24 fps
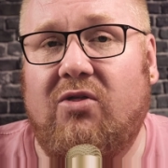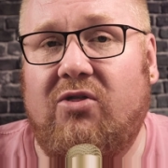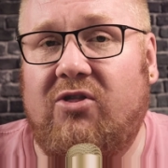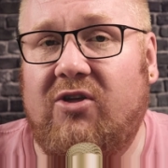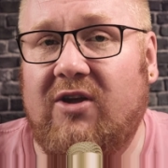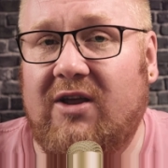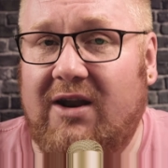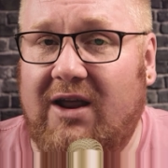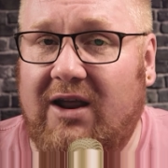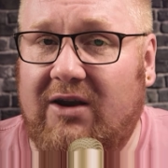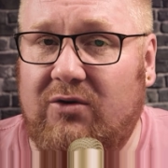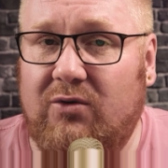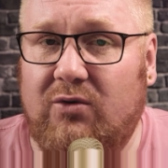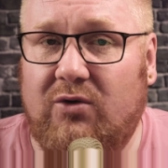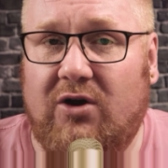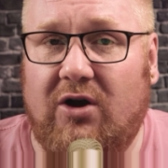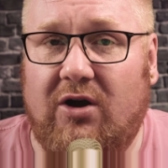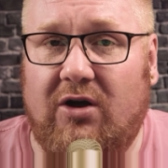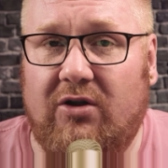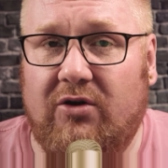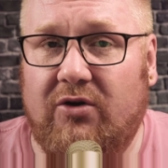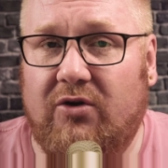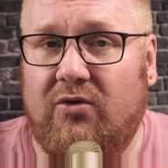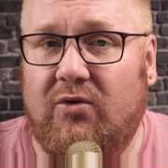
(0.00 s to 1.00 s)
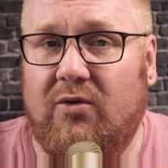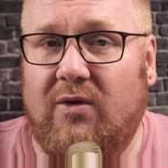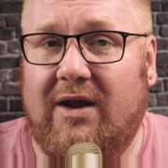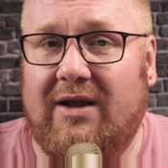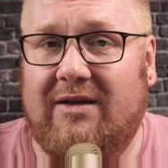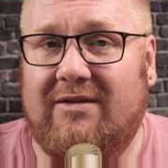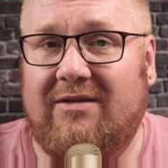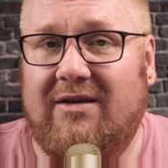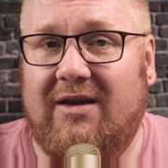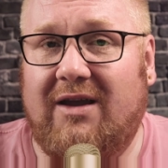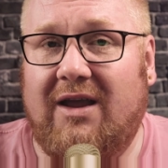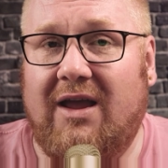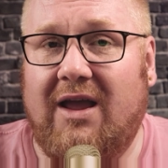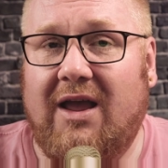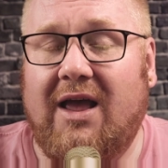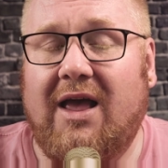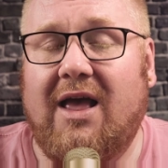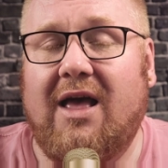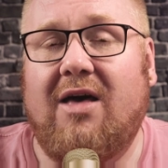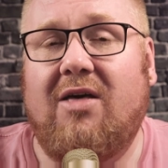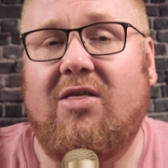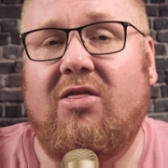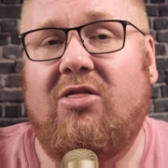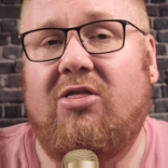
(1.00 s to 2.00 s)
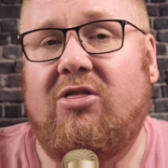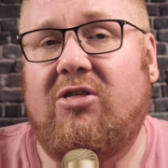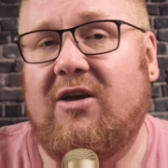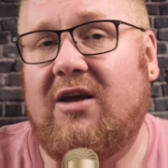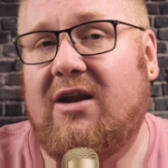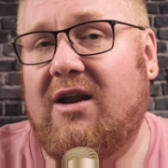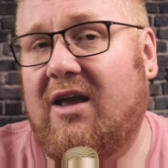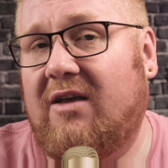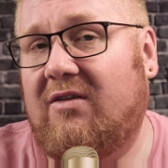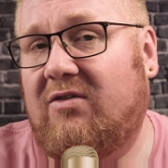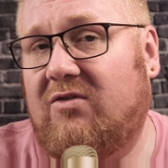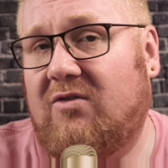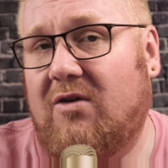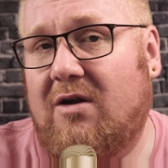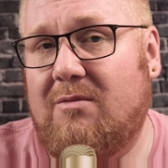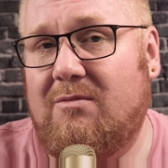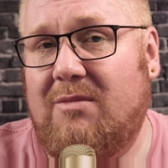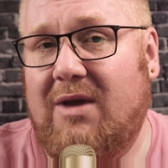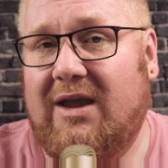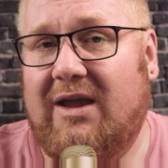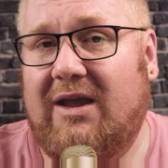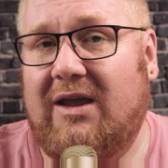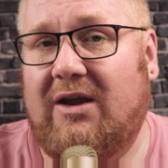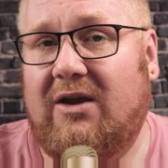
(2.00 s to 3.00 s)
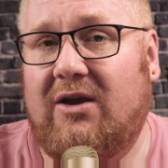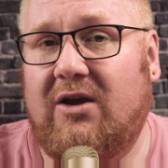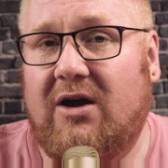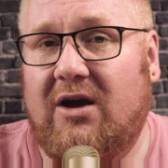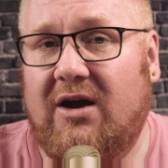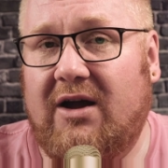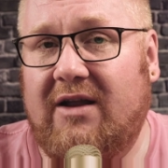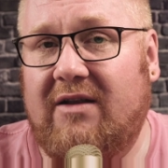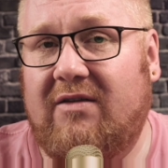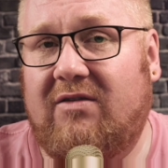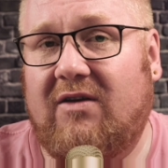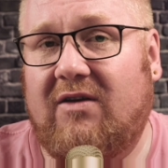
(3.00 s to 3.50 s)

Then I do color correcting. Then I start making cuts.